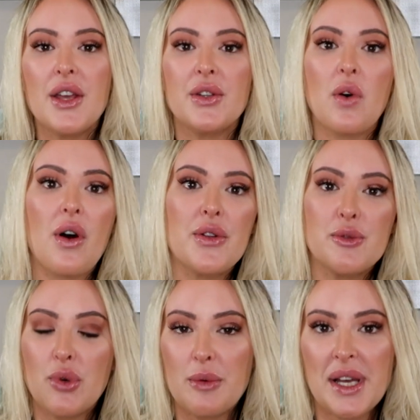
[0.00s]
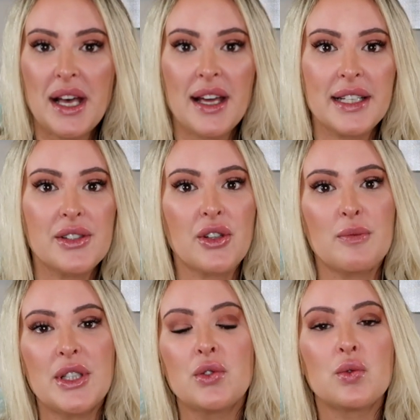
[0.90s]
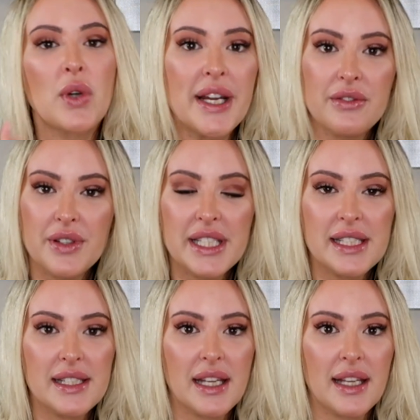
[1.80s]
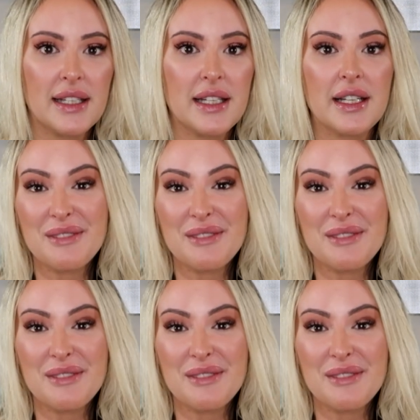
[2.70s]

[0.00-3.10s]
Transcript: You know, all those probiotics are gonna be great for the skin.